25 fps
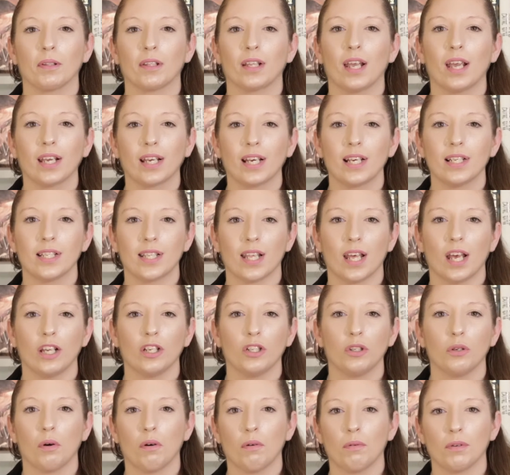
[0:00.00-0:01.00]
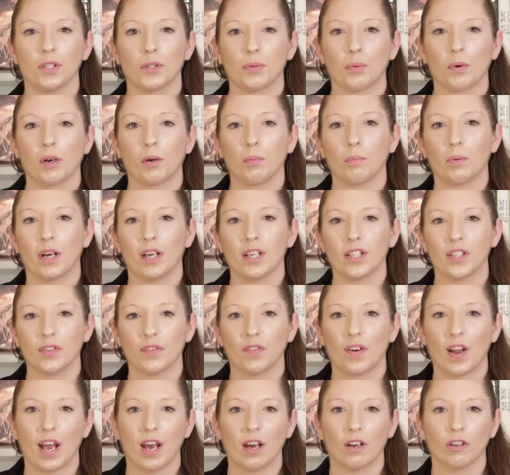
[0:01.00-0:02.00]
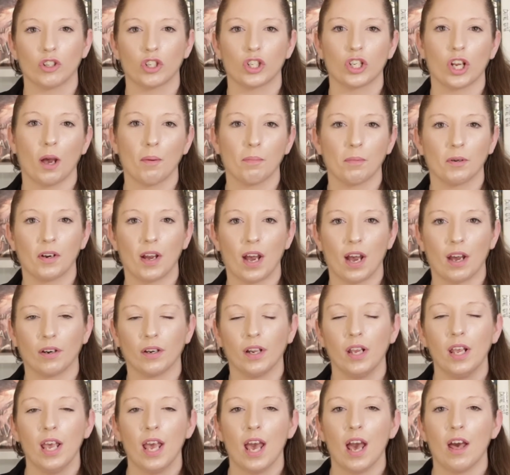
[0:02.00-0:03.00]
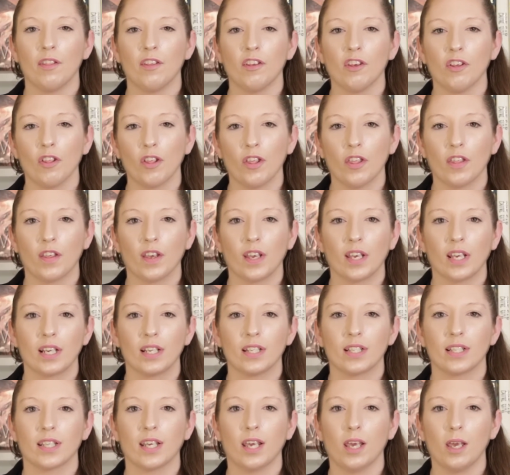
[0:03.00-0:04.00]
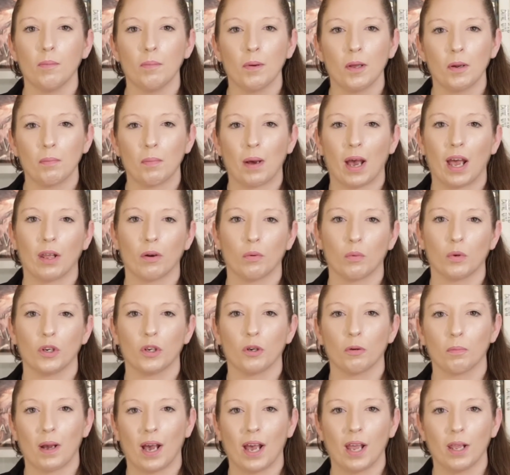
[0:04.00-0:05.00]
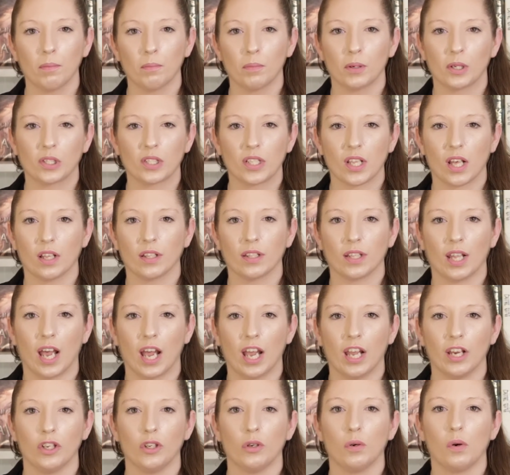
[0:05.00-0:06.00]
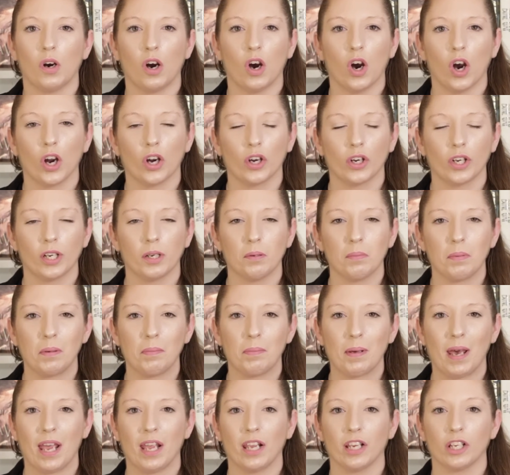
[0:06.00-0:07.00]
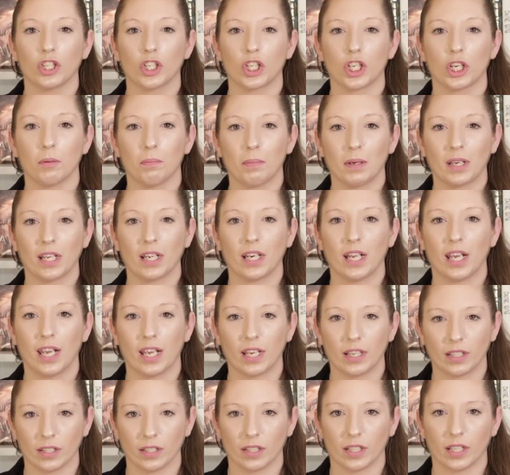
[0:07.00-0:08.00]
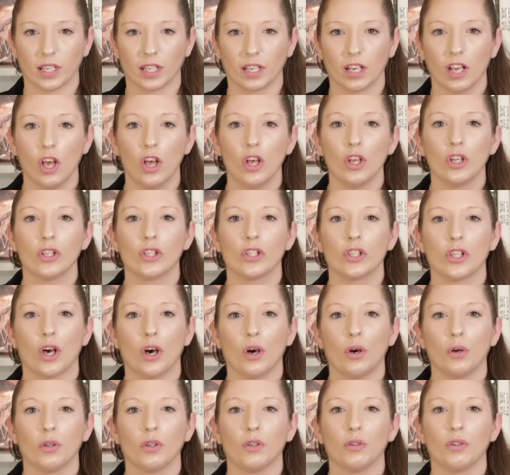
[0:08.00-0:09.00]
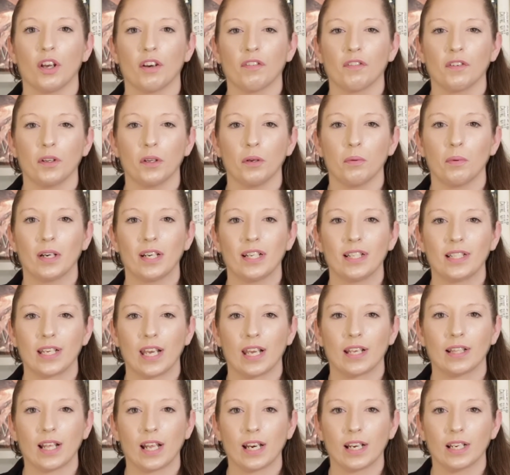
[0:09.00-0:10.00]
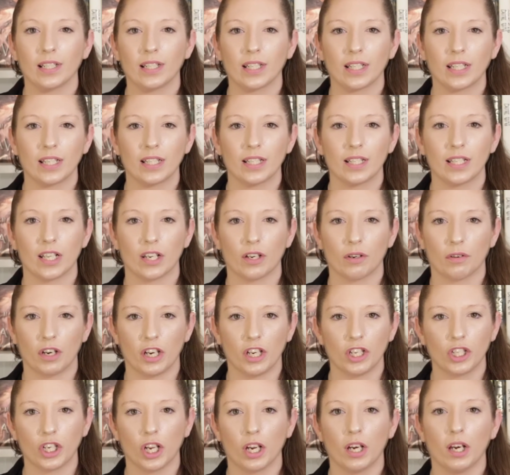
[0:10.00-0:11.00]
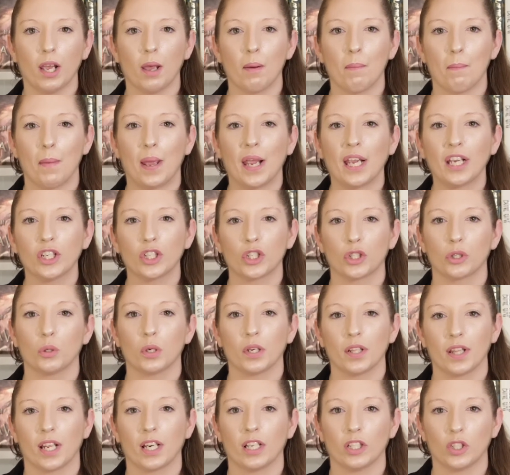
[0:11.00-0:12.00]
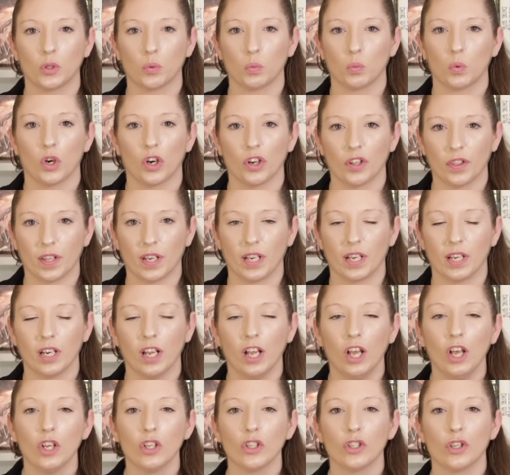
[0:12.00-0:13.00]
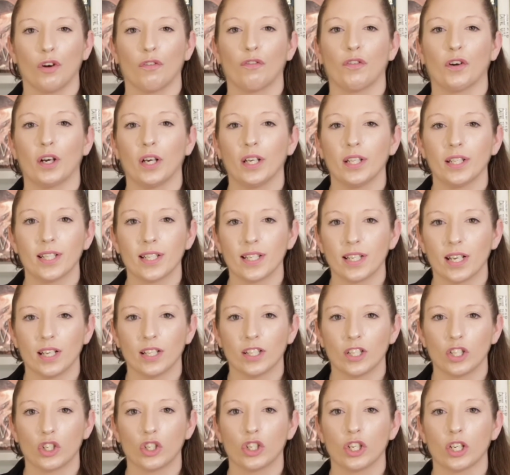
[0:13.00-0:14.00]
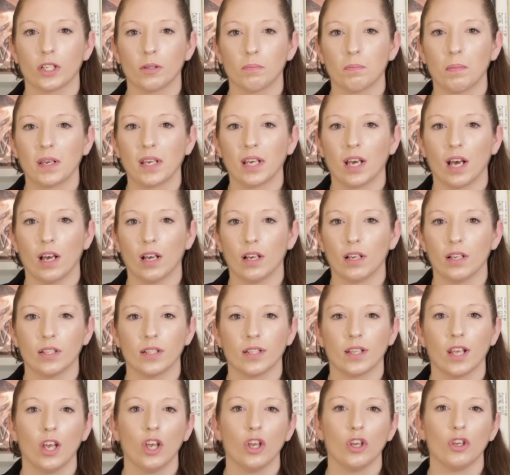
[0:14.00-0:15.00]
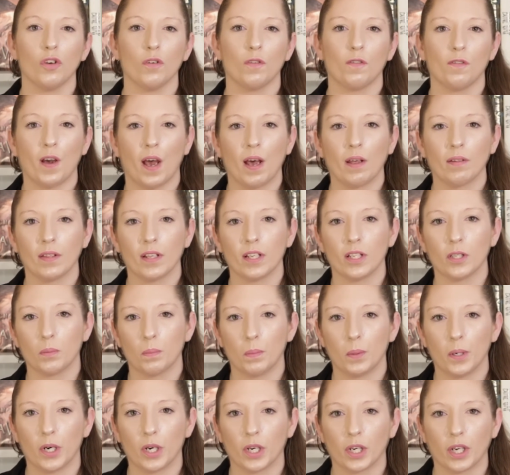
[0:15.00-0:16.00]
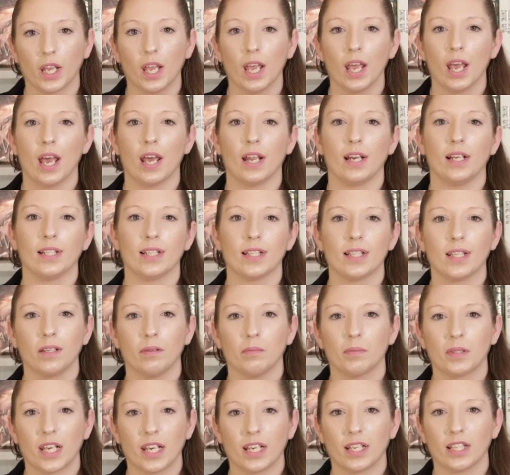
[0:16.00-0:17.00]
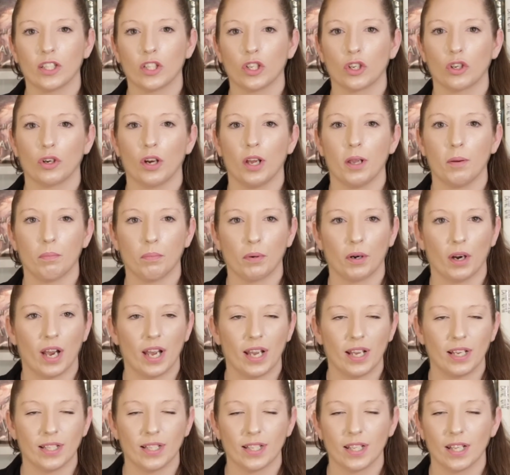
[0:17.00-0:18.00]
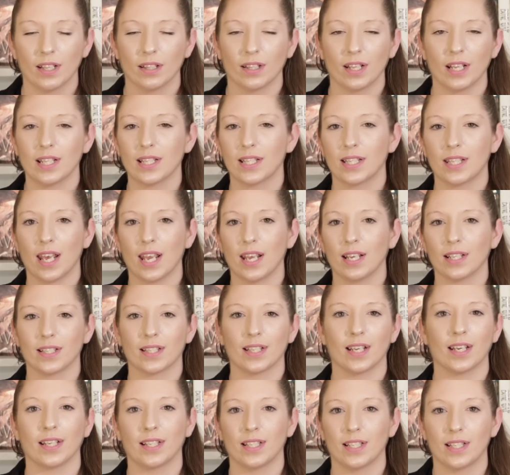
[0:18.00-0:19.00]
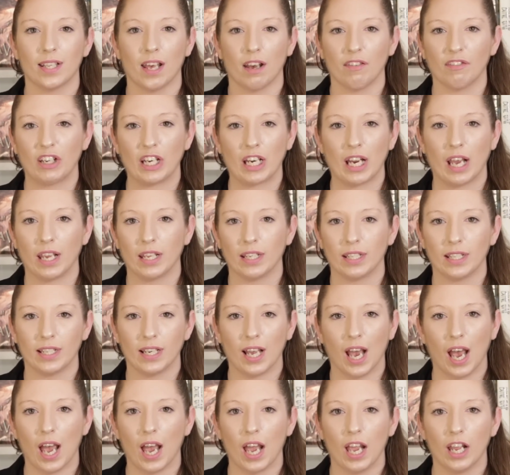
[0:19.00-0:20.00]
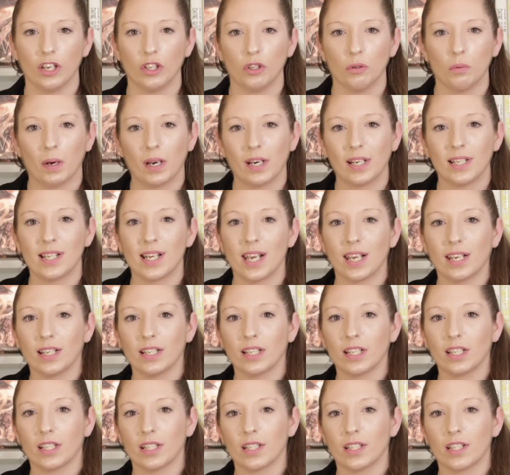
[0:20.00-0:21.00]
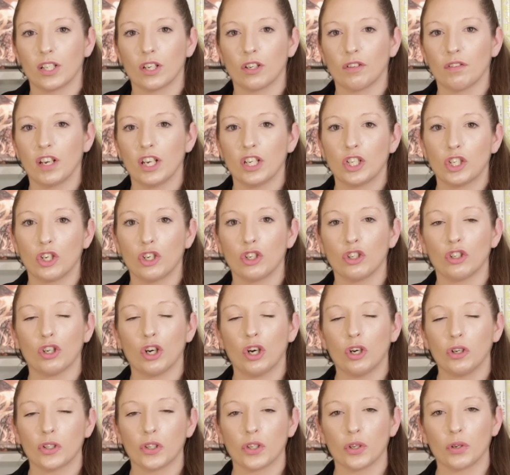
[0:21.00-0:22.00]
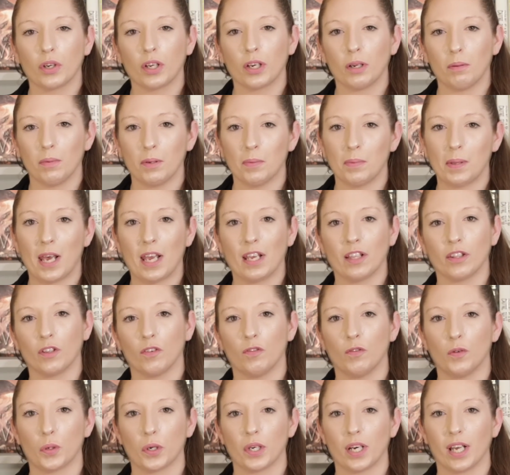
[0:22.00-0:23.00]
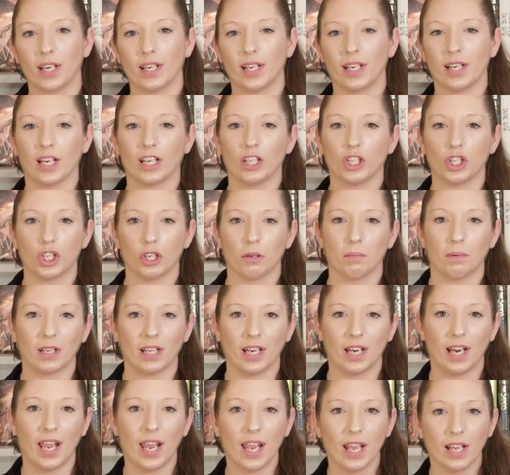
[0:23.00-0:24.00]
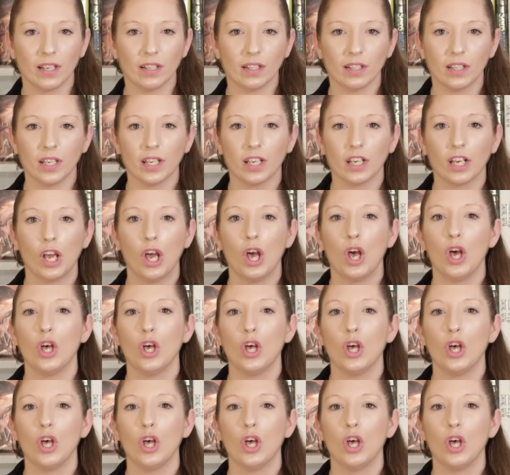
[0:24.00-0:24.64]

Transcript: Like I said, you always want to price around, shop around, and the other thing is keep in mind when you're buying books online, you are going to be paying shipping and handling. So you definitely want to take that into consideration and make sure that it's worth it. So for instance, just because you found this book and it seems like it's a great price, let's say it's like $7.99, you want to take into consideration you're also going to be paying the $4.99 shipping and handling.